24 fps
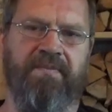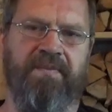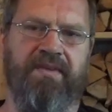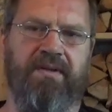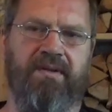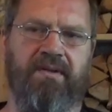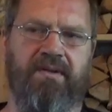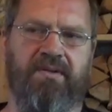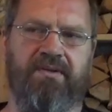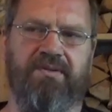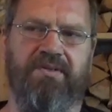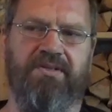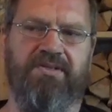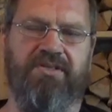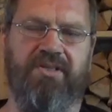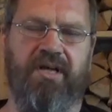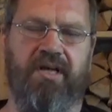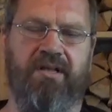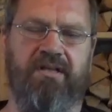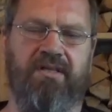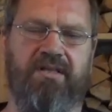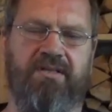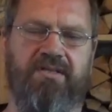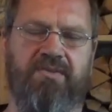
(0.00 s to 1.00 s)
You know, the
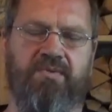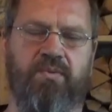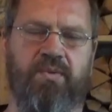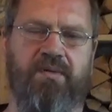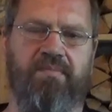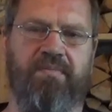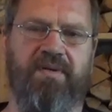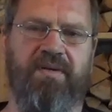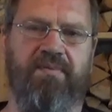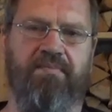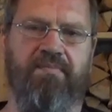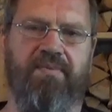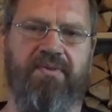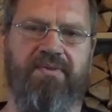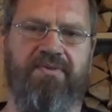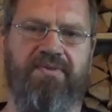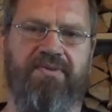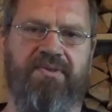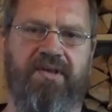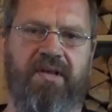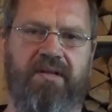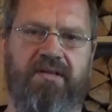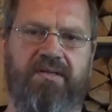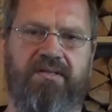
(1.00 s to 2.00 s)
sentence will be
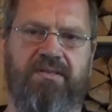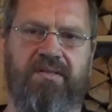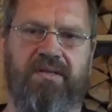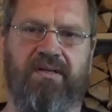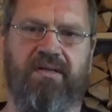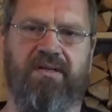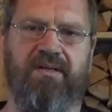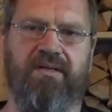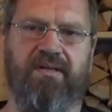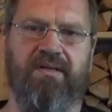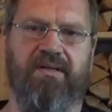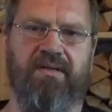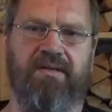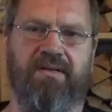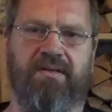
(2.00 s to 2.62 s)
pathetic.